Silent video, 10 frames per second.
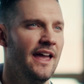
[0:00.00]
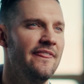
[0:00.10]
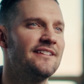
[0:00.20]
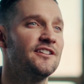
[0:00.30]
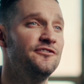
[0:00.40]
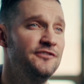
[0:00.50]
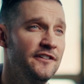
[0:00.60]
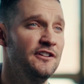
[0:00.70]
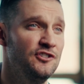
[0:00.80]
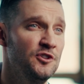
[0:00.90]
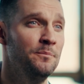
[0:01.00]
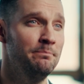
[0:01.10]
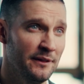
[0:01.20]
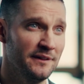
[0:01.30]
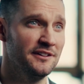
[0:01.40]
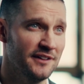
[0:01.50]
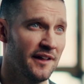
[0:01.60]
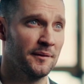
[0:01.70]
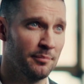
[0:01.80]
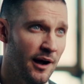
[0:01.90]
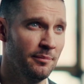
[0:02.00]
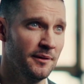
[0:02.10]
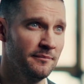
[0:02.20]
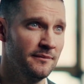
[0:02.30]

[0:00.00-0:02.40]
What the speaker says: and that's a $52 billion problem.